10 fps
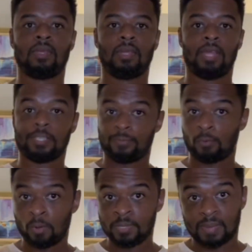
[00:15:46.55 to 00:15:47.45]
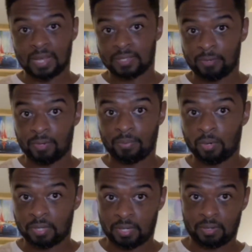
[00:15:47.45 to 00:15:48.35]
As Forbes magazine
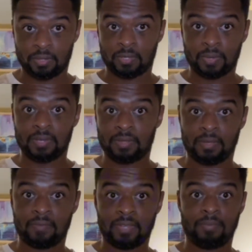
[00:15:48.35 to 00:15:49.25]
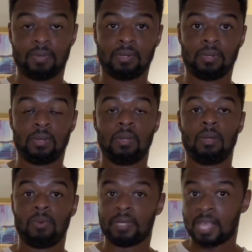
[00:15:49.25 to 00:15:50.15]
reported on the 23rd of April,
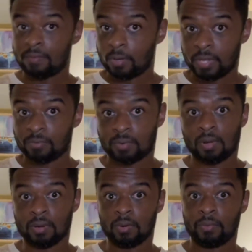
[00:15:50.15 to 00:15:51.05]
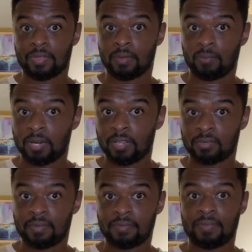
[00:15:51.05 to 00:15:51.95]
whatever went wrong with the
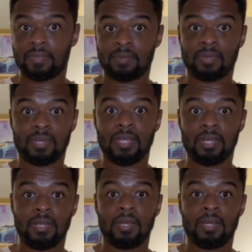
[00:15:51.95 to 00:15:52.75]
115th Brigade